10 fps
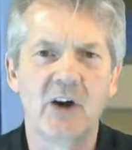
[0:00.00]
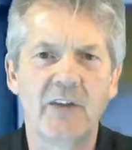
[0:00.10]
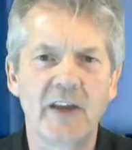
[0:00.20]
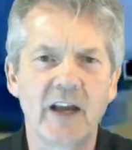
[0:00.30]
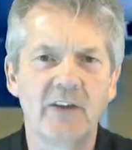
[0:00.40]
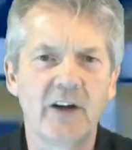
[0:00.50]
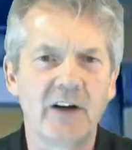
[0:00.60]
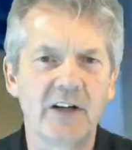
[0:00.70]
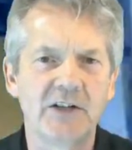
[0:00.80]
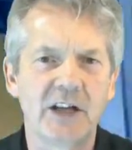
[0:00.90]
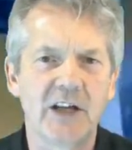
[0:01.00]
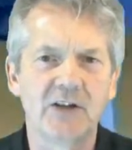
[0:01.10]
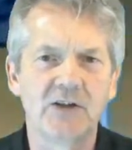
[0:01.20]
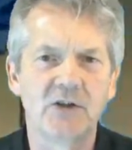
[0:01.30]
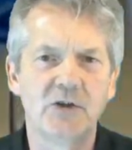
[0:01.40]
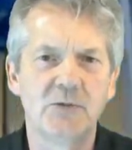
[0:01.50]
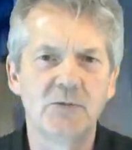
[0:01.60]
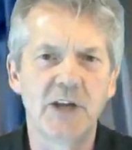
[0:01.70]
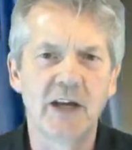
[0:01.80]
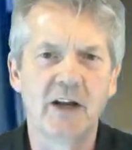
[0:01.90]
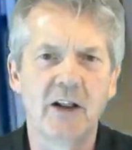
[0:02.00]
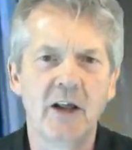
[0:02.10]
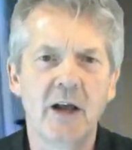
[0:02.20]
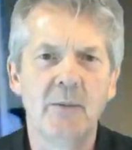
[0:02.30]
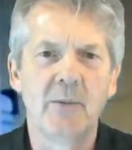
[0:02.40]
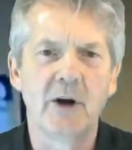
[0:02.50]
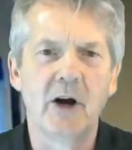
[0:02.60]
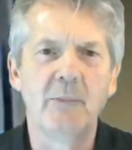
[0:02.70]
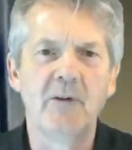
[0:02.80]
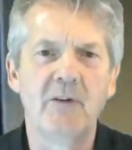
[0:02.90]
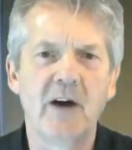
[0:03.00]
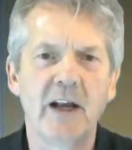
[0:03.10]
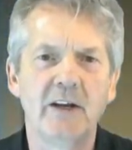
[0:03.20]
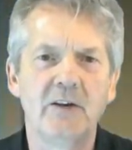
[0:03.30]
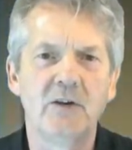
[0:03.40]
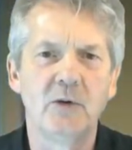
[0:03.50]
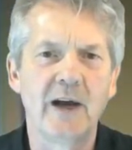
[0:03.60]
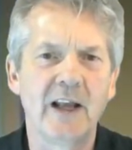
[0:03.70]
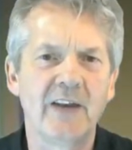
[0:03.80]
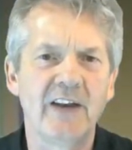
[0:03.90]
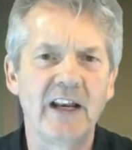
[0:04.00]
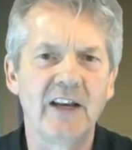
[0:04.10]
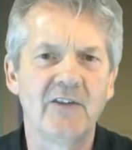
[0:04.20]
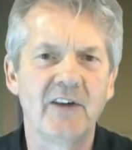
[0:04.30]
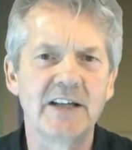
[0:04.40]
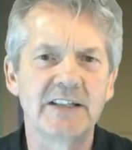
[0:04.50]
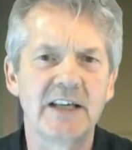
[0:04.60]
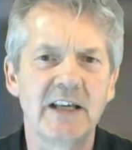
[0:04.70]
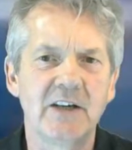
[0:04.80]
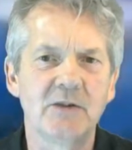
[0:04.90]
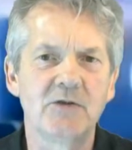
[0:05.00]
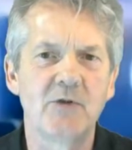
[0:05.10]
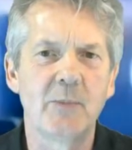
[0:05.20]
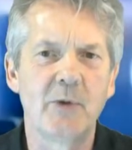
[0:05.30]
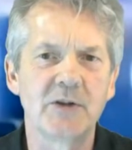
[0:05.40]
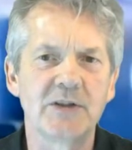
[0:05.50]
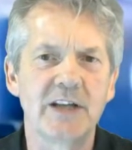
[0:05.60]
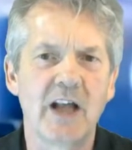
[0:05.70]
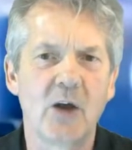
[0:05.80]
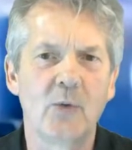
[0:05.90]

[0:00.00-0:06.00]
on the Elevator Educators YouTube channel, but are provided to elevating device industry personnel